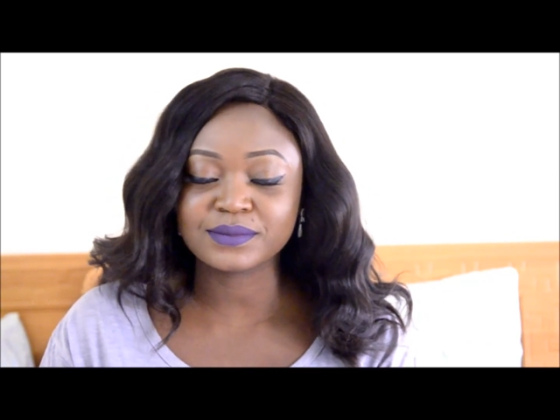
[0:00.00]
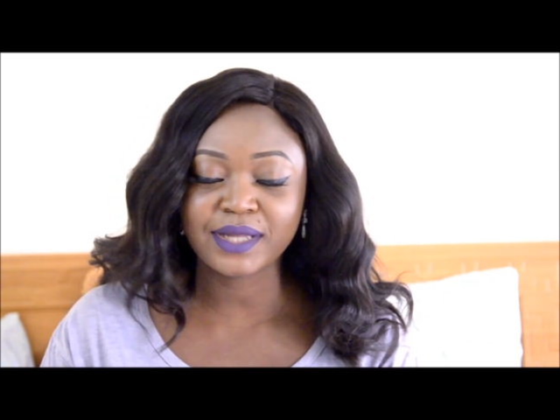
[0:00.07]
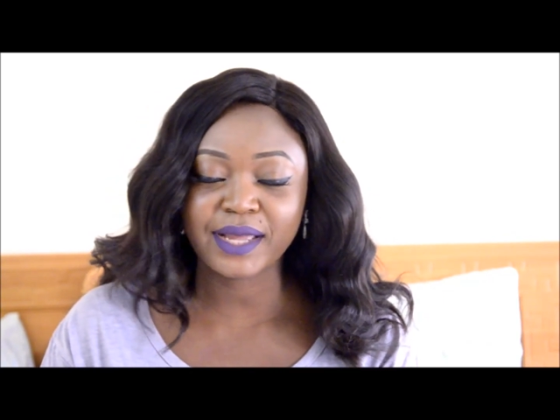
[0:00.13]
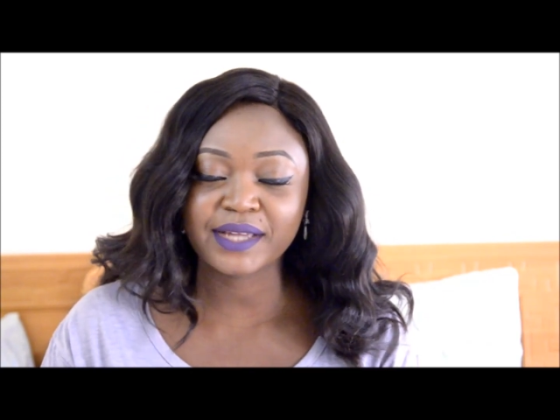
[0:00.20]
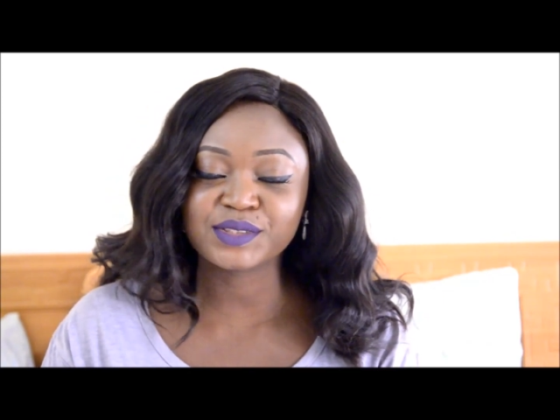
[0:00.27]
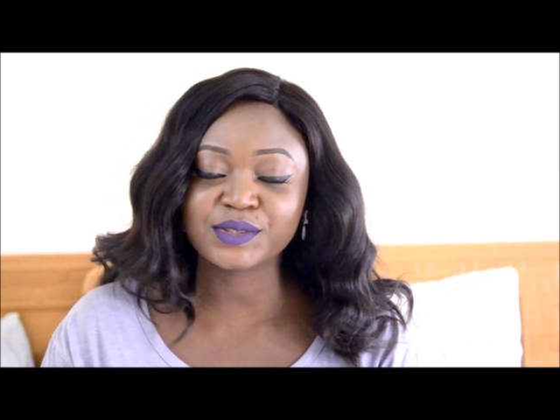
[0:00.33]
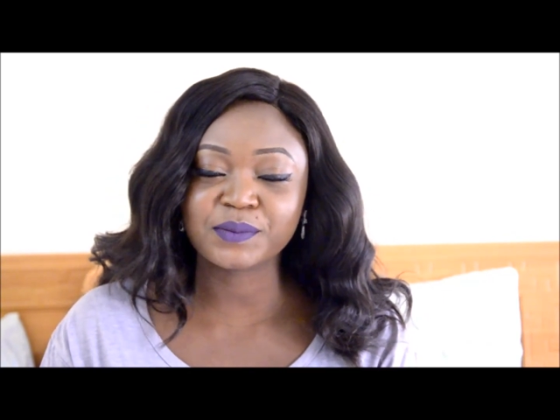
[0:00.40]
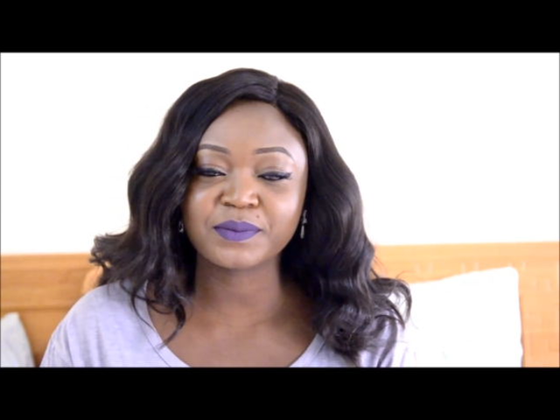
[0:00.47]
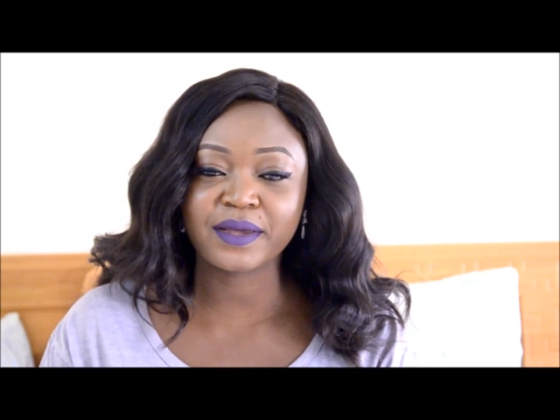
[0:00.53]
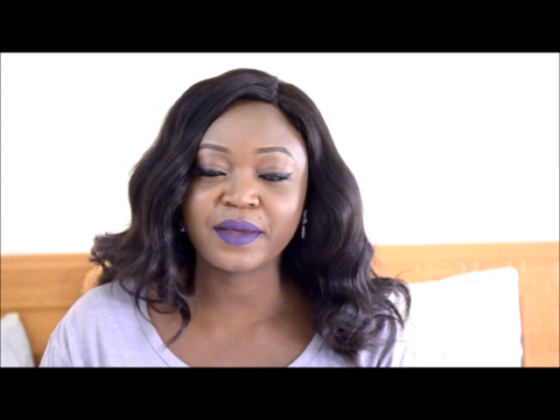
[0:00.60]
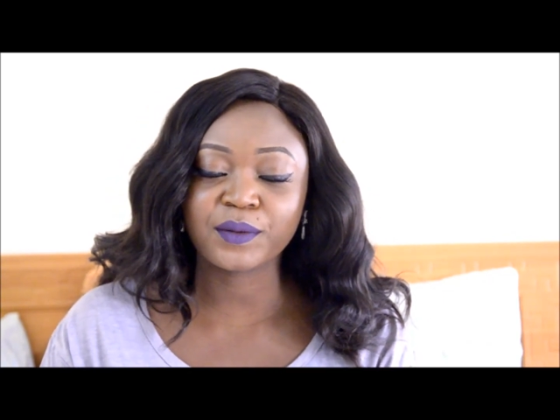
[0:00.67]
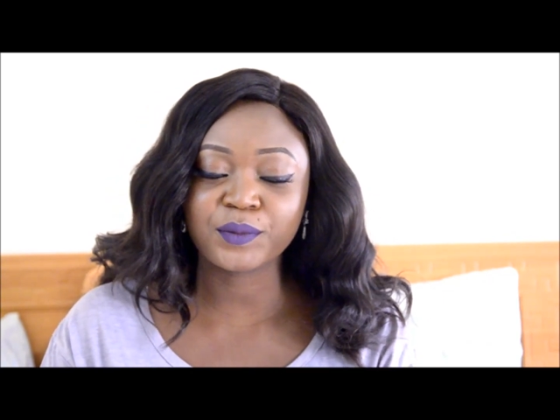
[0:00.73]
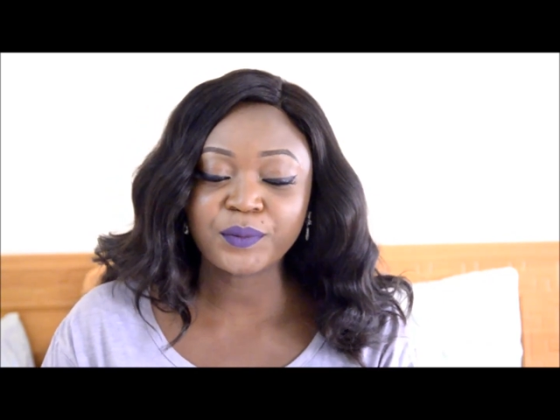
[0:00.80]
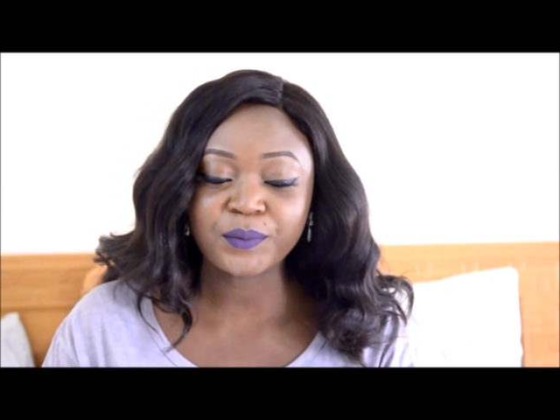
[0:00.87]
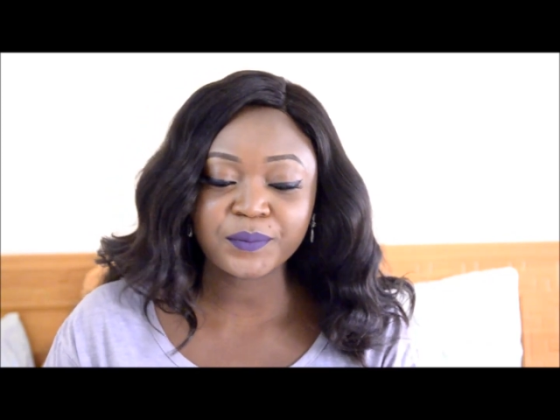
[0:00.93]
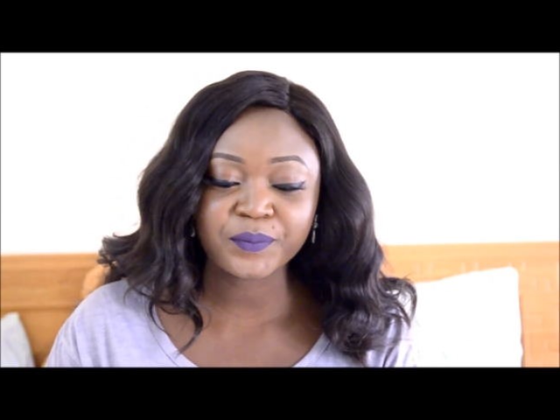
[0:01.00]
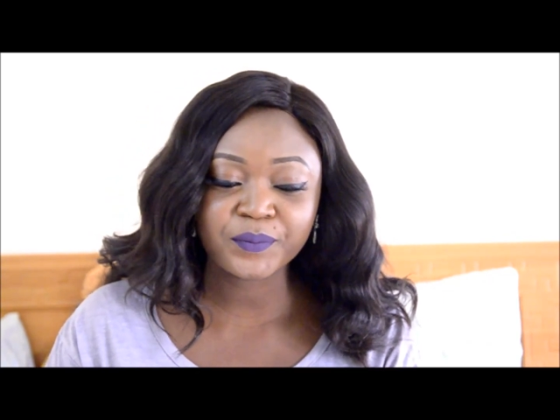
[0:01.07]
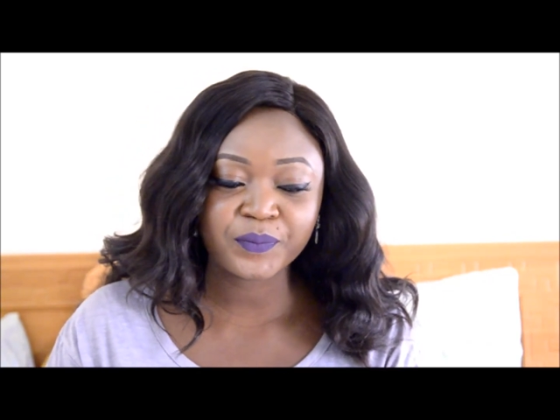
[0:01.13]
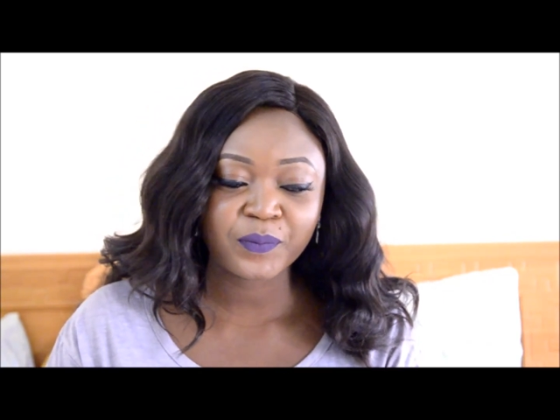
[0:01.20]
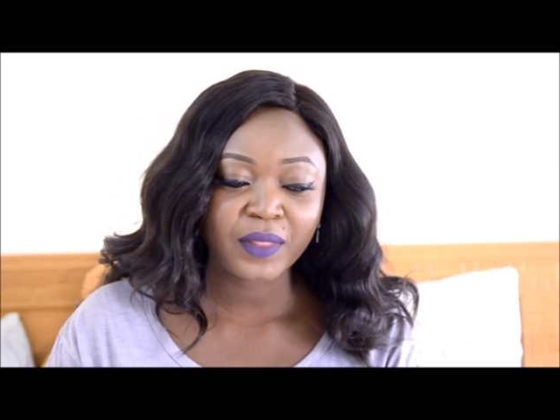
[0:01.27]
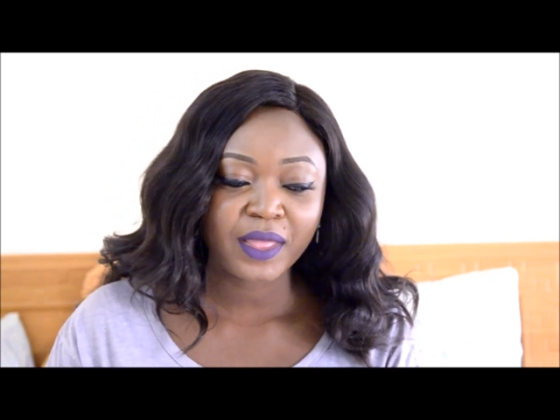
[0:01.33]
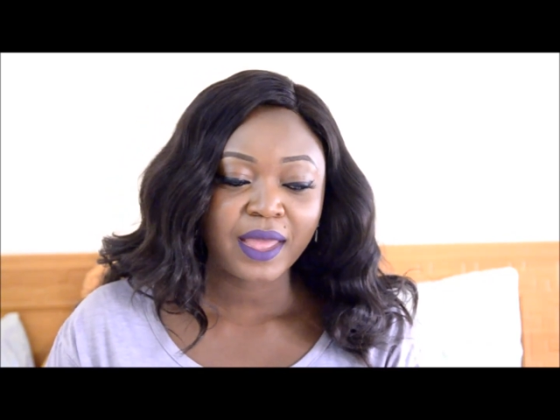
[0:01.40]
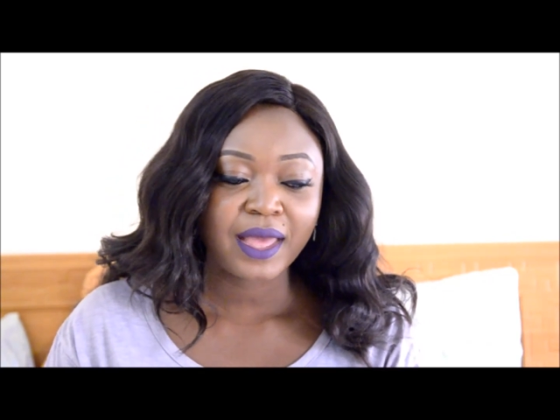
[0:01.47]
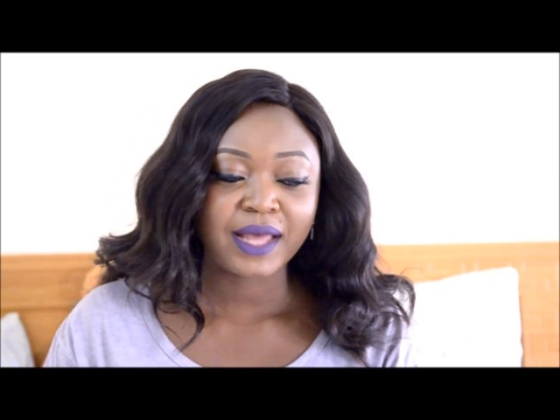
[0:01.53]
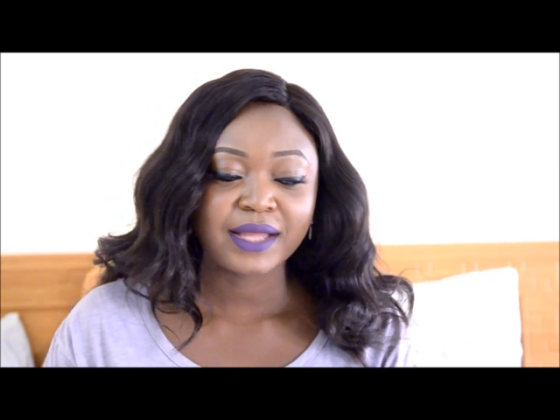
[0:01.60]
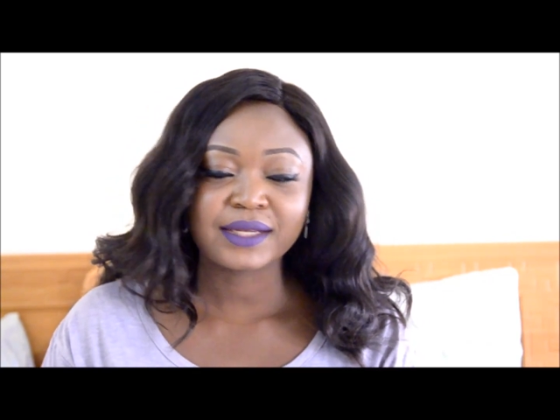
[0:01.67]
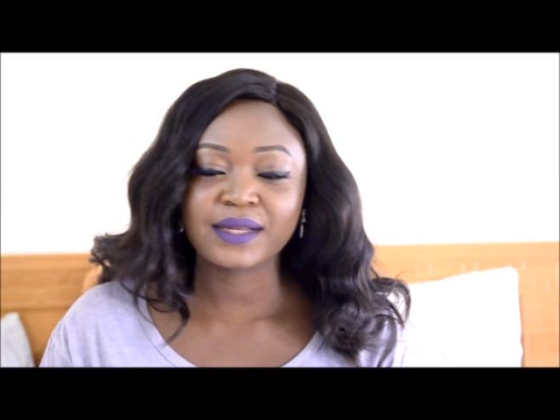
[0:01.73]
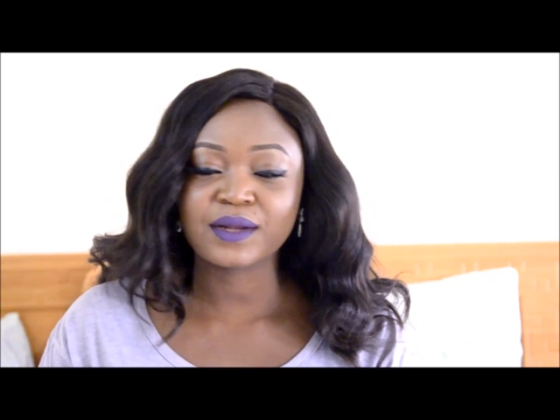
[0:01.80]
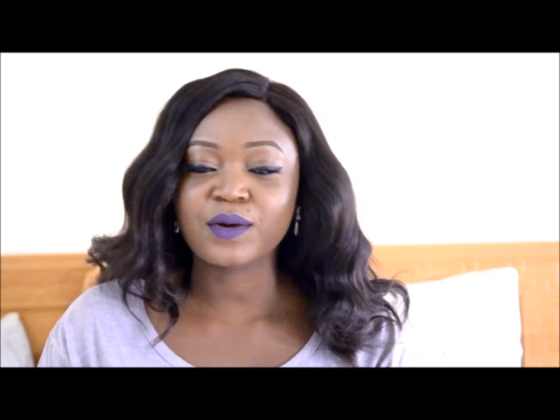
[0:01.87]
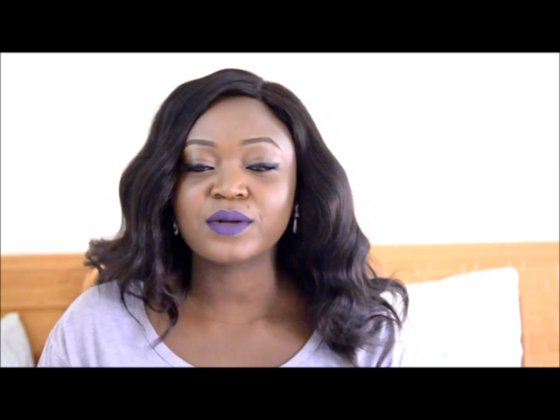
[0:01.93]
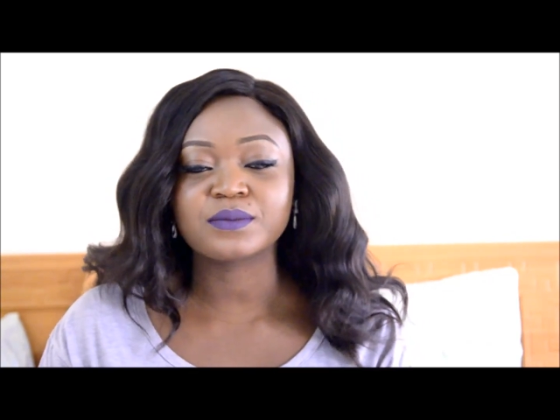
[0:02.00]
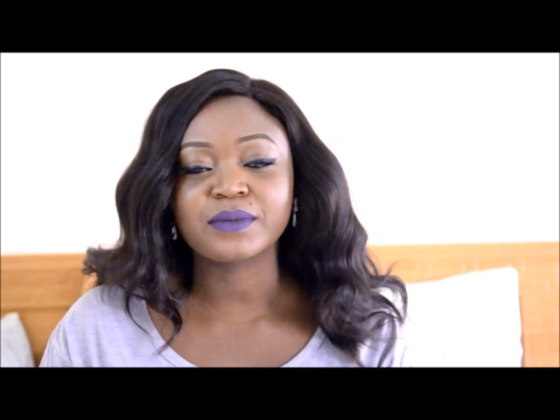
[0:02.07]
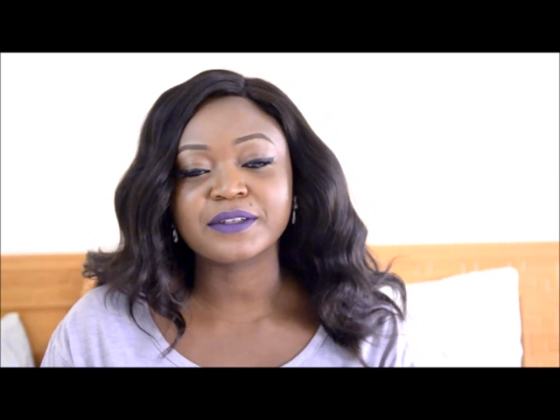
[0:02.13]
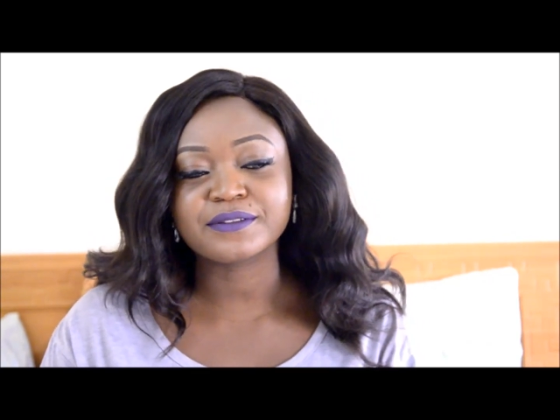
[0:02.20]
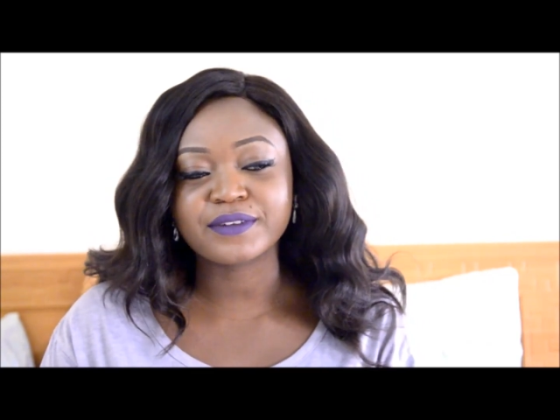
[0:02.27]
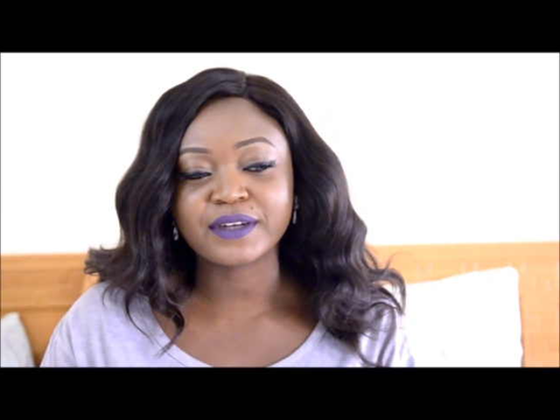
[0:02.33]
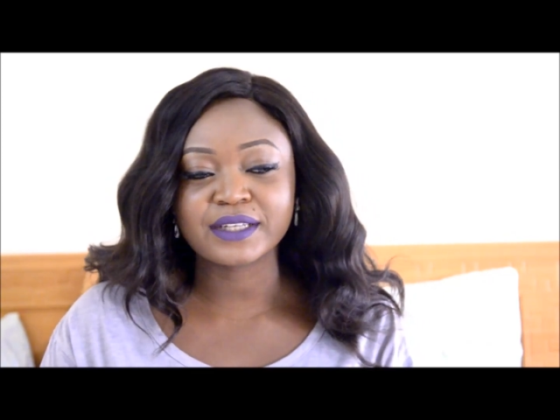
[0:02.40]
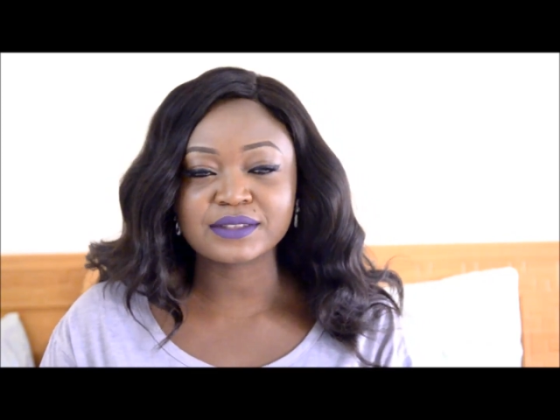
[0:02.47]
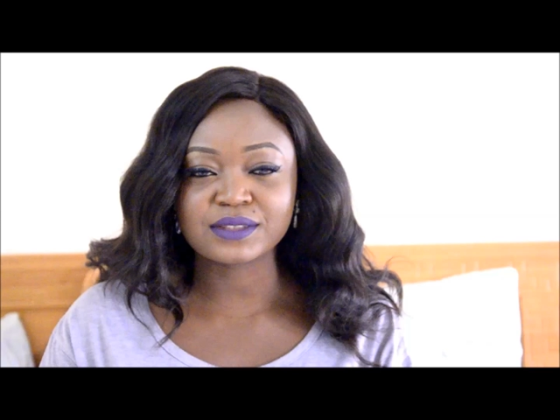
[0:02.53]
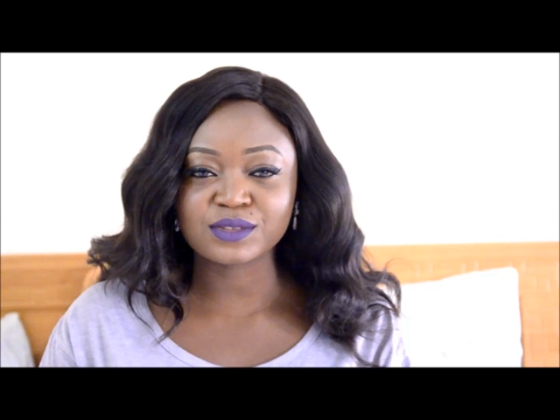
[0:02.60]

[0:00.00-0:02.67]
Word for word: guy dropped me at home, and then called my friends.